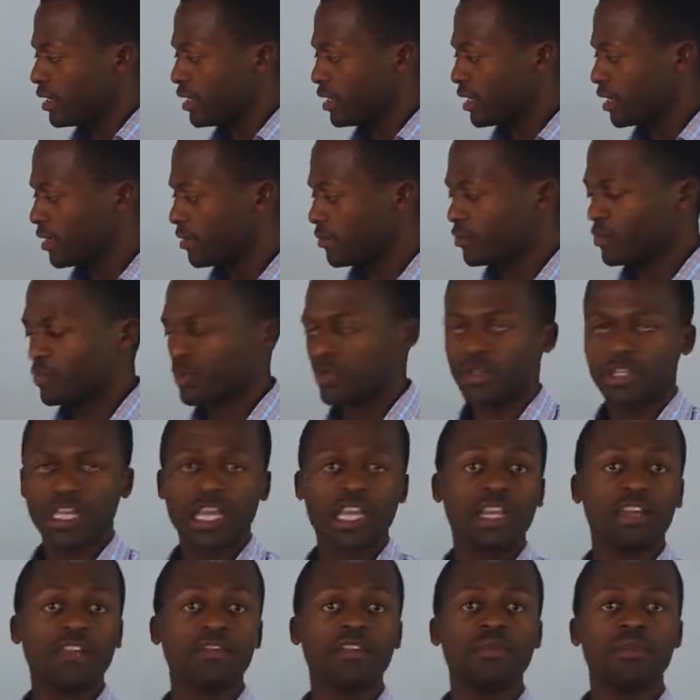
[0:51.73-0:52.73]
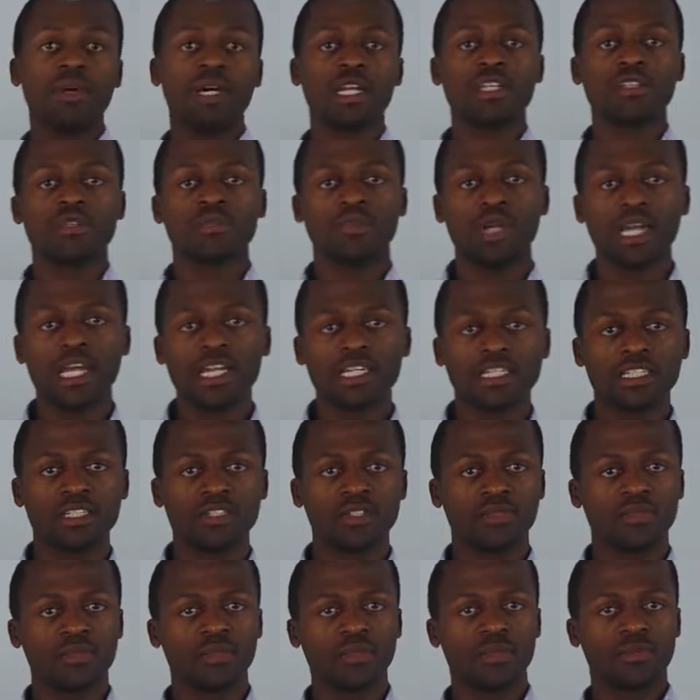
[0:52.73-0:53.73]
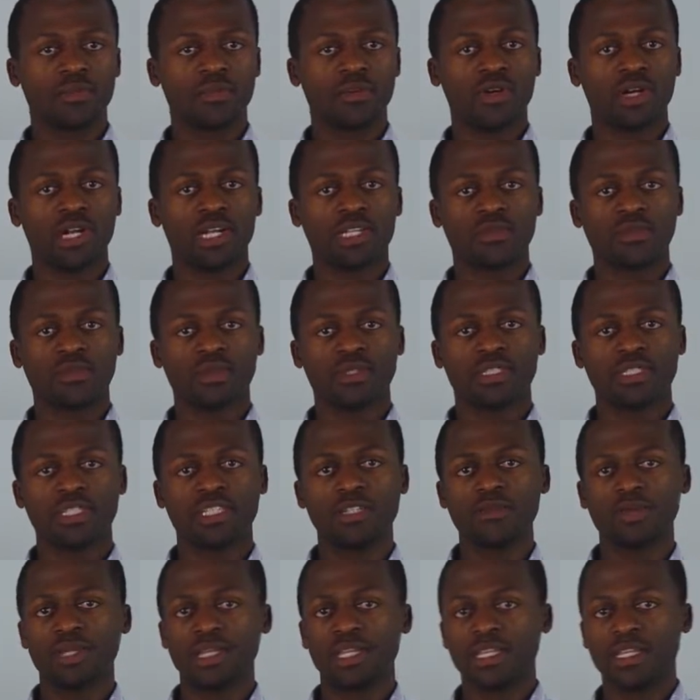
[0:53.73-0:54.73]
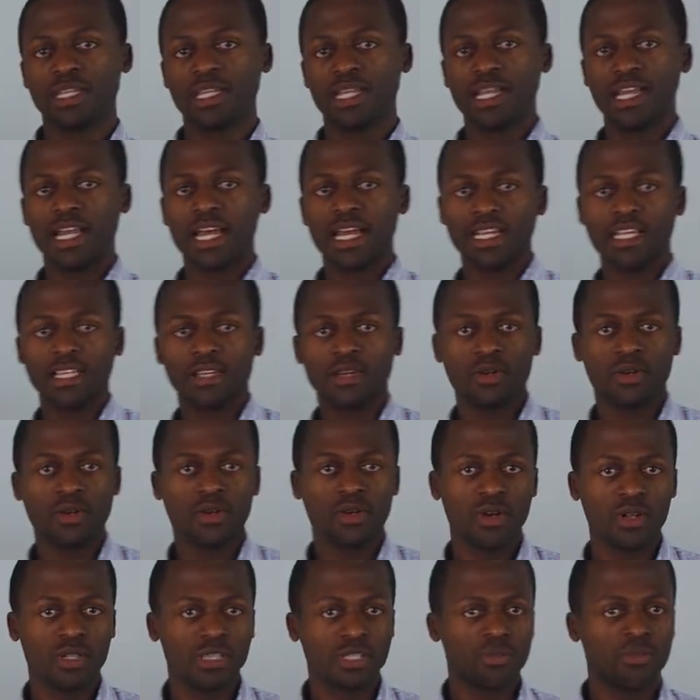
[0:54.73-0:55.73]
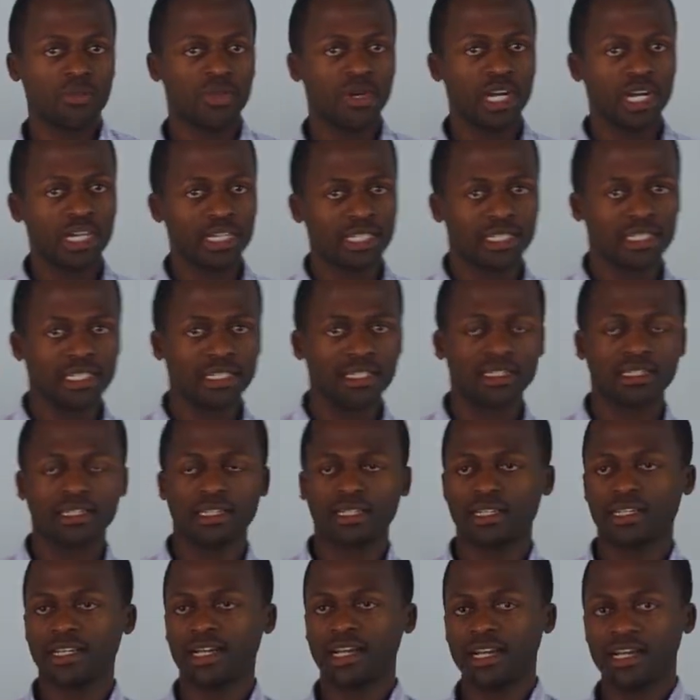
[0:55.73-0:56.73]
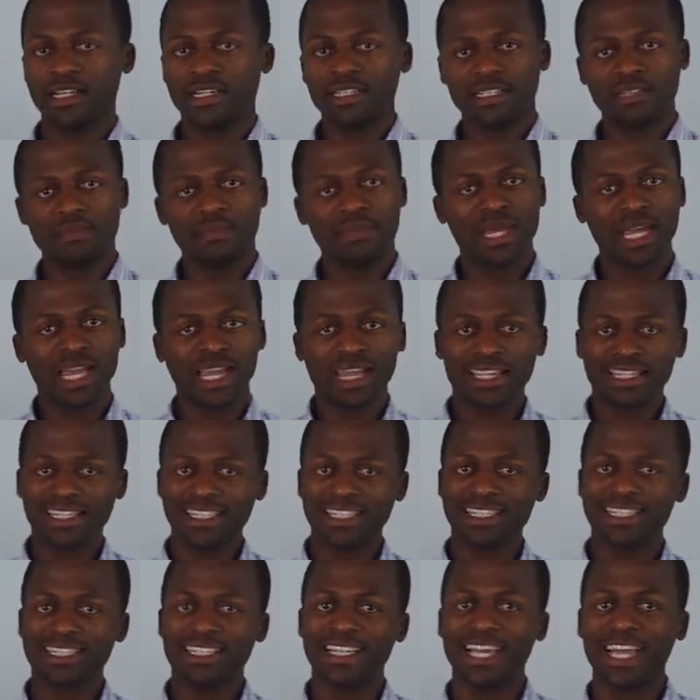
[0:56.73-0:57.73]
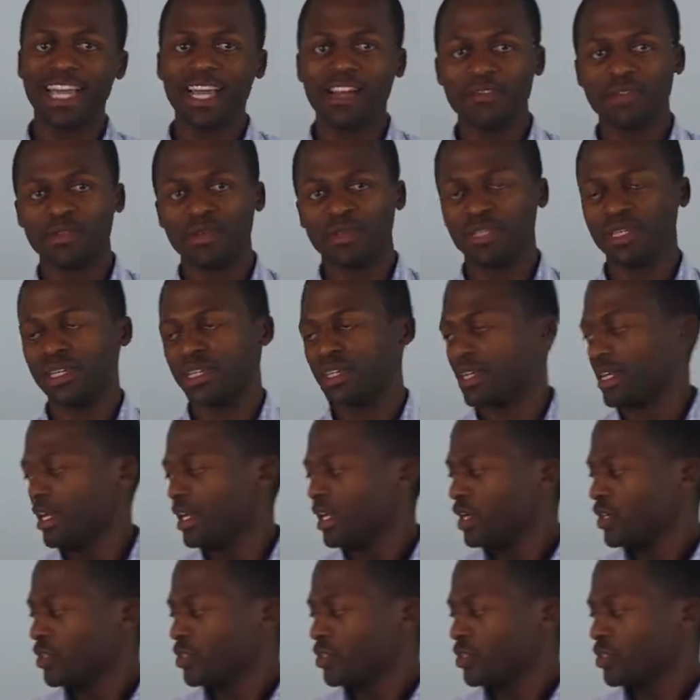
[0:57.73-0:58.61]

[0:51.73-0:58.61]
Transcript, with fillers: uh, get everybody's reactions to the products and see whether they like it or not, the pricing, the colors, the packaging, everything.